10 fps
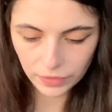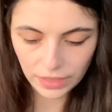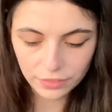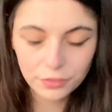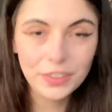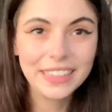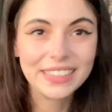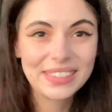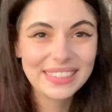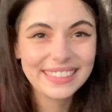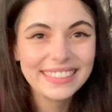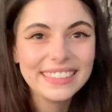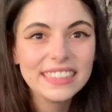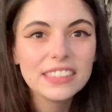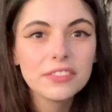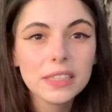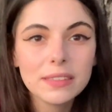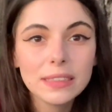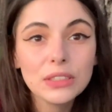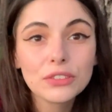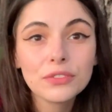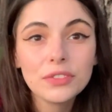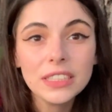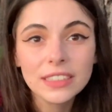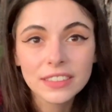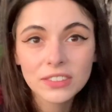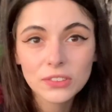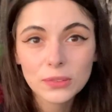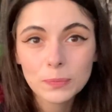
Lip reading: Fears. Facing your fears.